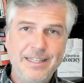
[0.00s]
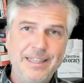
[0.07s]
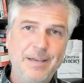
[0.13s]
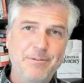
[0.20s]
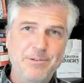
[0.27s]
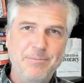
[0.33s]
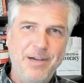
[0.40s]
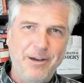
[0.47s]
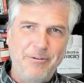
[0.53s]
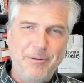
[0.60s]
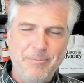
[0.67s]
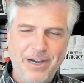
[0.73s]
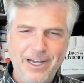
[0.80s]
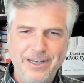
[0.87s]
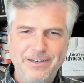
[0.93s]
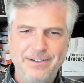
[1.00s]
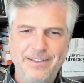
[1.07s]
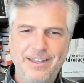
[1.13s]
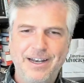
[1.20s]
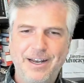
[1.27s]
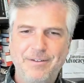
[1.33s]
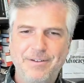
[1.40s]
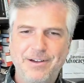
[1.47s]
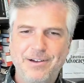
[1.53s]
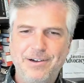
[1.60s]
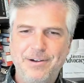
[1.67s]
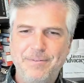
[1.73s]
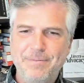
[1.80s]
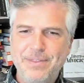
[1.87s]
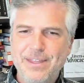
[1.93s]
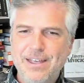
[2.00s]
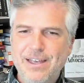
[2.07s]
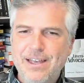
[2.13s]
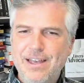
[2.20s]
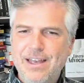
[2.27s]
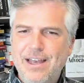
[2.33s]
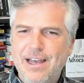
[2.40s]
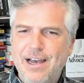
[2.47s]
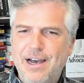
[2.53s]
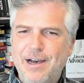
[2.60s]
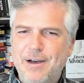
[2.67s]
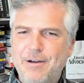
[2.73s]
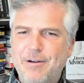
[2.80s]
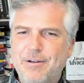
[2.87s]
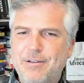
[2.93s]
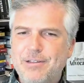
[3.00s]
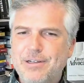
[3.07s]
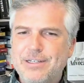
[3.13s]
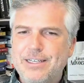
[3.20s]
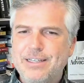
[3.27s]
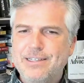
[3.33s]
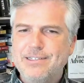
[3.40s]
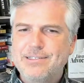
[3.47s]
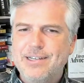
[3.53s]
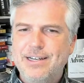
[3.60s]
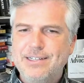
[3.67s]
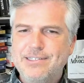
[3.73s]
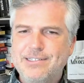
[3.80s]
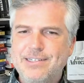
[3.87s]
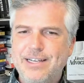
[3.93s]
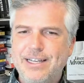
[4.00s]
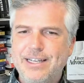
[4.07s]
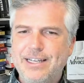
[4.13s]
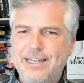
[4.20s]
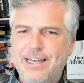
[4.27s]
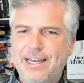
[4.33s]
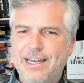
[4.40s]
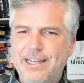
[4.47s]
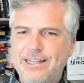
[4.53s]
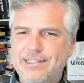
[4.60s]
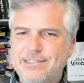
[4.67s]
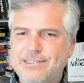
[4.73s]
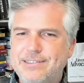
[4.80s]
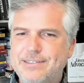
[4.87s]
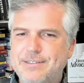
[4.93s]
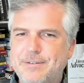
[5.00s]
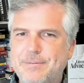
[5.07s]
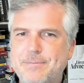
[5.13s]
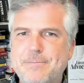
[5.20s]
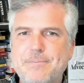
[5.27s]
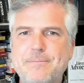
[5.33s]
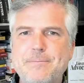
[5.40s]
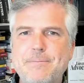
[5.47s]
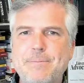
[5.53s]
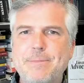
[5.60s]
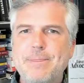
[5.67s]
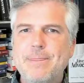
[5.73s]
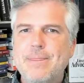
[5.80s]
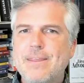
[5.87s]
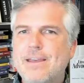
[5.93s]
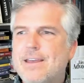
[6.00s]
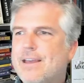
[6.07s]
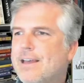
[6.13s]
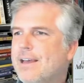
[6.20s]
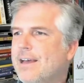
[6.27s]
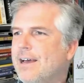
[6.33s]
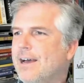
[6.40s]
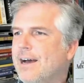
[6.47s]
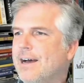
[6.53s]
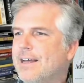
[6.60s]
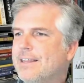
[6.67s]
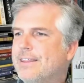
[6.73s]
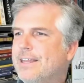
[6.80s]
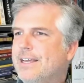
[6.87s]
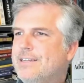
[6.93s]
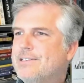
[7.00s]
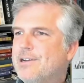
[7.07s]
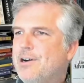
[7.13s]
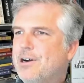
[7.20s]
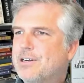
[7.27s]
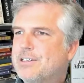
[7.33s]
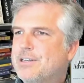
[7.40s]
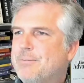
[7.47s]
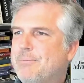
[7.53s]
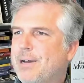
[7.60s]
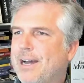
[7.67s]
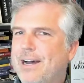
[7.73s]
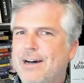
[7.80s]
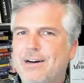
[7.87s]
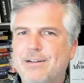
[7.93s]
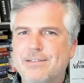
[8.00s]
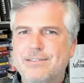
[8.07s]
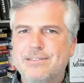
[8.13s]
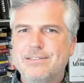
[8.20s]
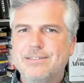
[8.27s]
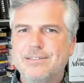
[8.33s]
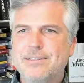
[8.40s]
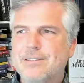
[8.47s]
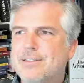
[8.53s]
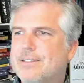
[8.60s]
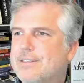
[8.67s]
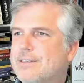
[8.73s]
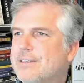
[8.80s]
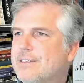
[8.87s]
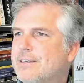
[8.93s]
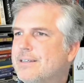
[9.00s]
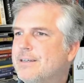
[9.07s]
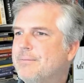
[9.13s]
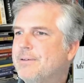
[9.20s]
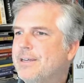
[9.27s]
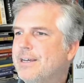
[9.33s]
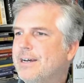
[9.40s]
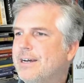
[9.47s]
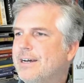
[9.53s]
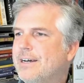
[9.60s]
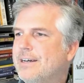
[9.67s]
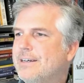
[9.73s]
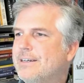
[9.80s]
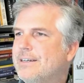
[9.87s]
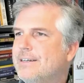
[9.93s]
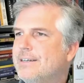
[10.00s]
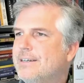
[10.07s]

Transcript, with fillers: that was my reminder that I have a call. Uh, looked at this Hunstein case. Uh, they talked about, let me, uh,